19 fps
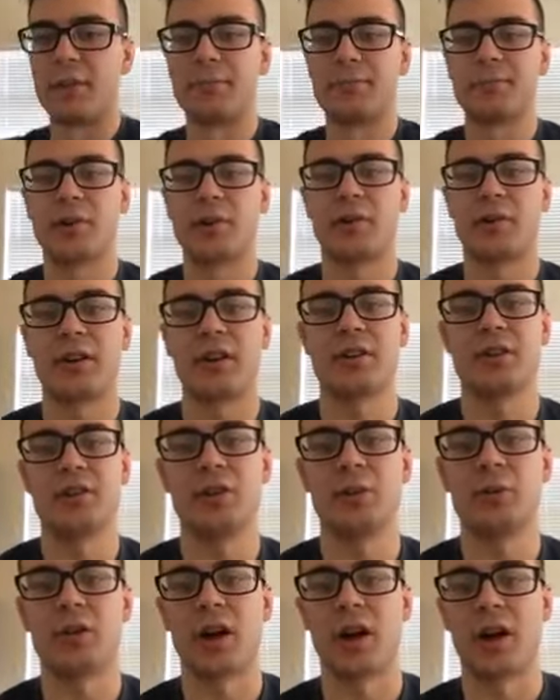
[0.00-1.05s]
created
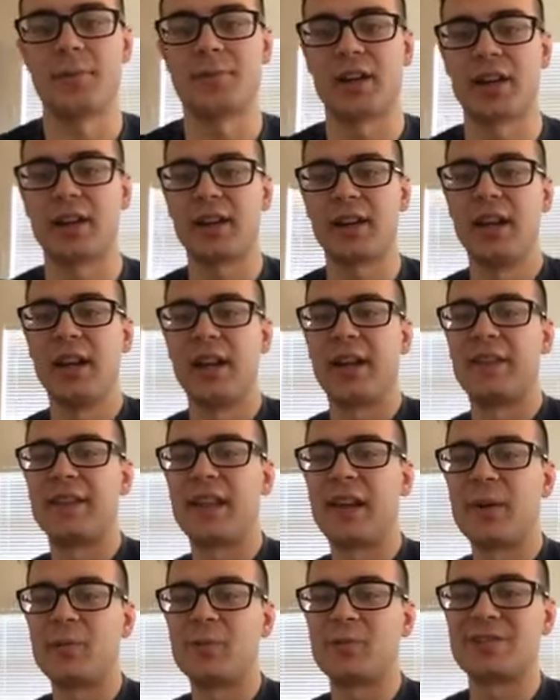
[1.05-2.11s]
tour object, and
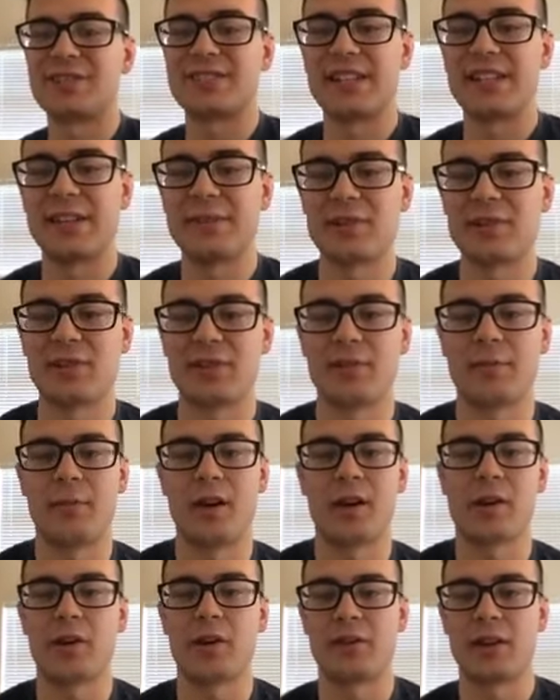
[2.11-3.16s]
that will save it to the
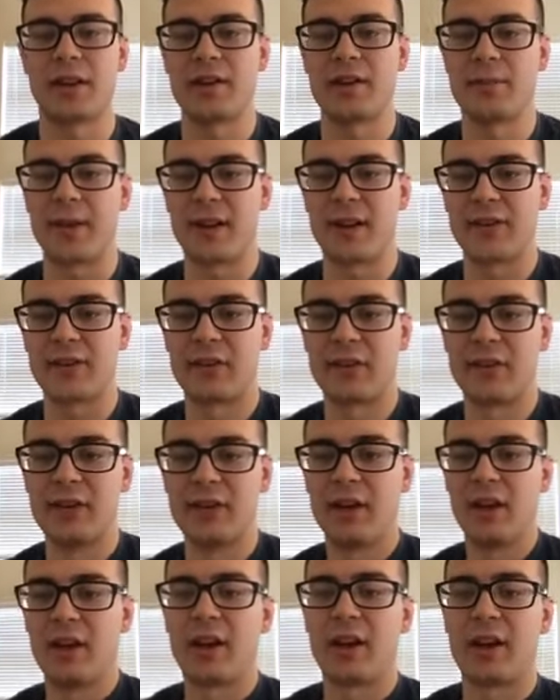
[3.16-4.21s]
Mongo database,
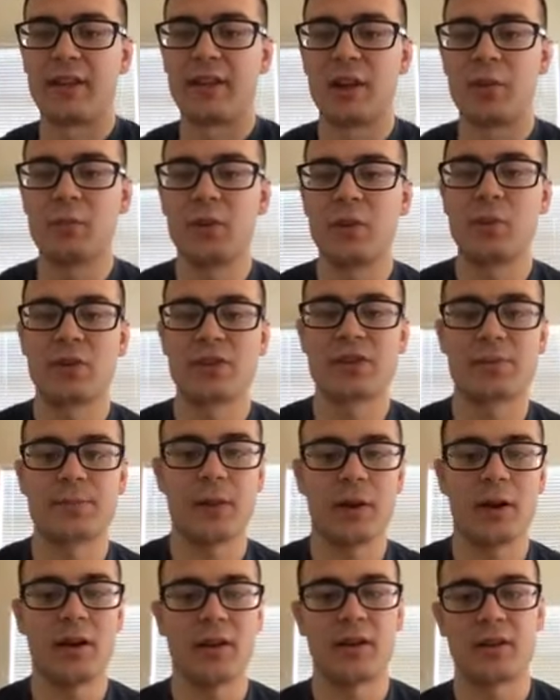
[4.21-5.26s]
and then we
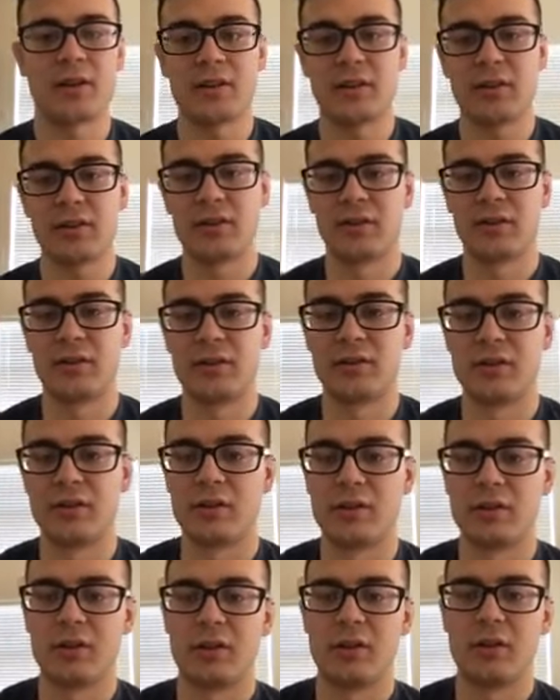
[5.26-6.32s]
respond
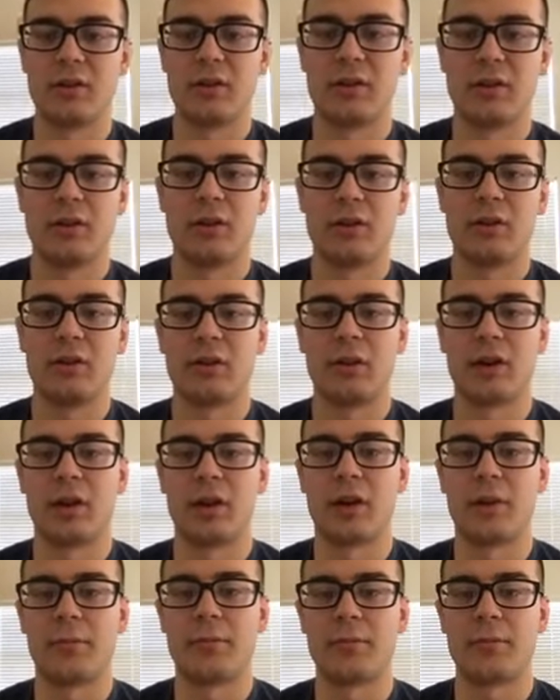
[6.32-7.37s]

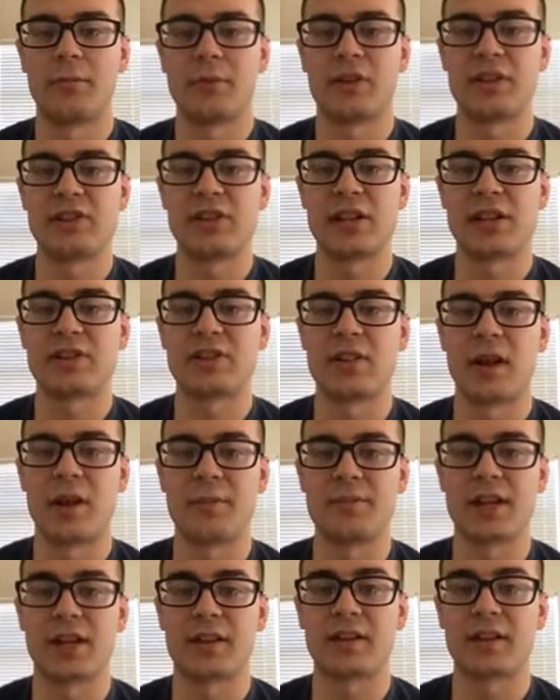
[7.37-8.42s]
with a JSON
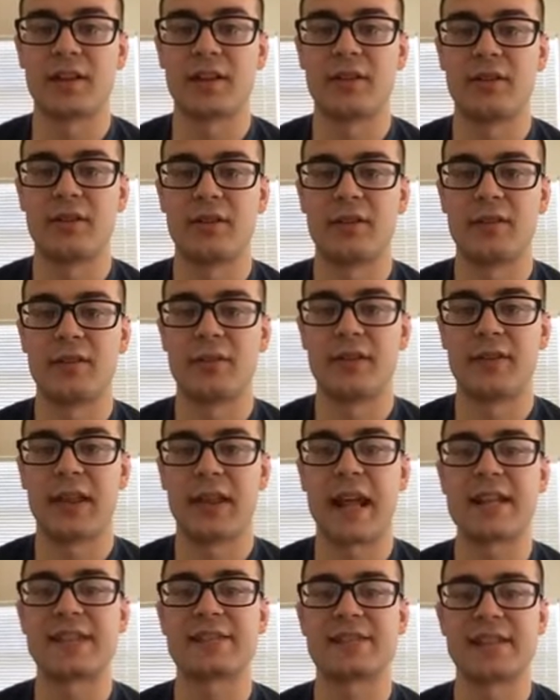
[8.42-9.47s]
object
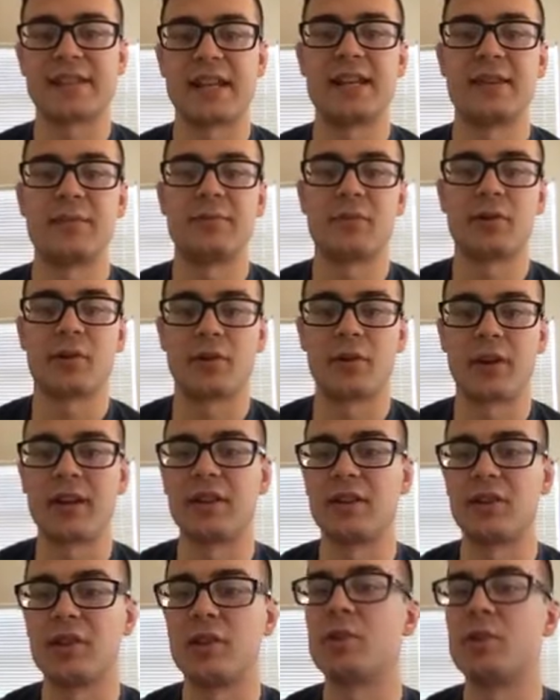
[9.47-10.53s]
that same
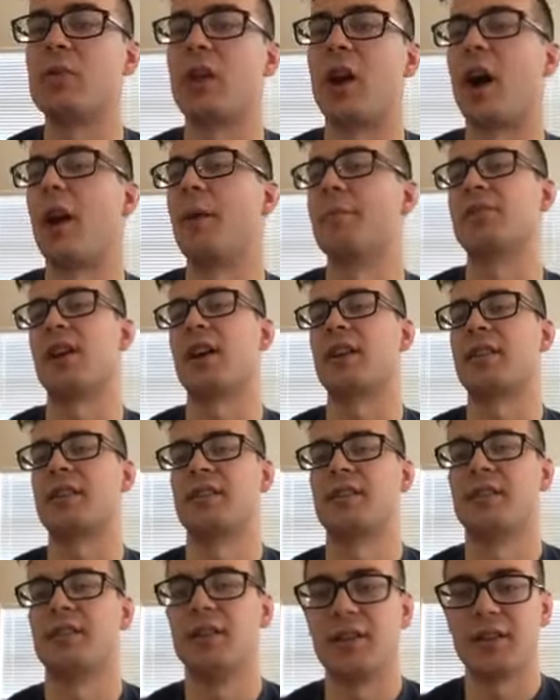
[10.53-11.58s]
created tour object.
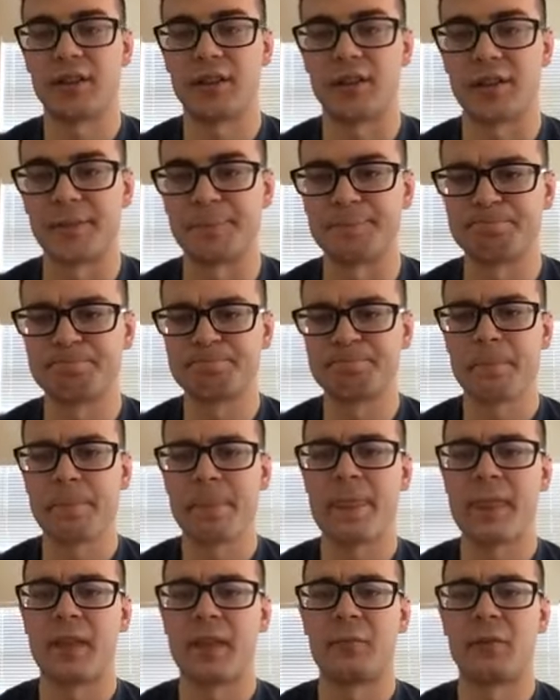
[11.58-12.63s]

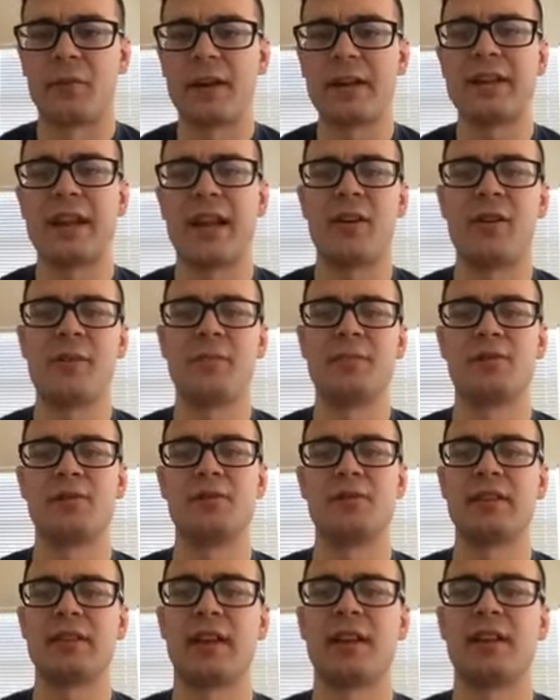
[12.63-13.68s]
Right now I'm
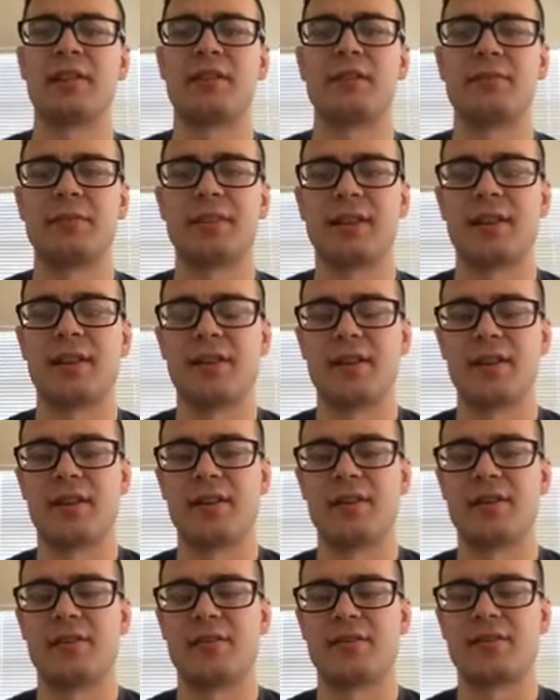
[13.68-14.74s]
doing that
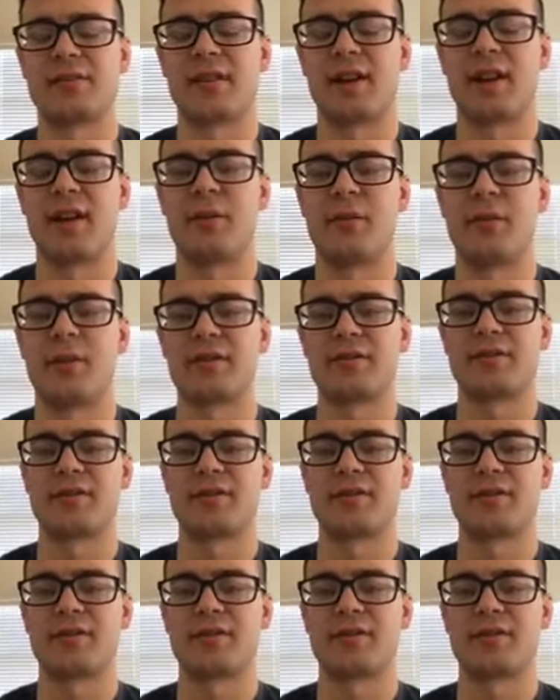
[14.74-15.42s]
because I want to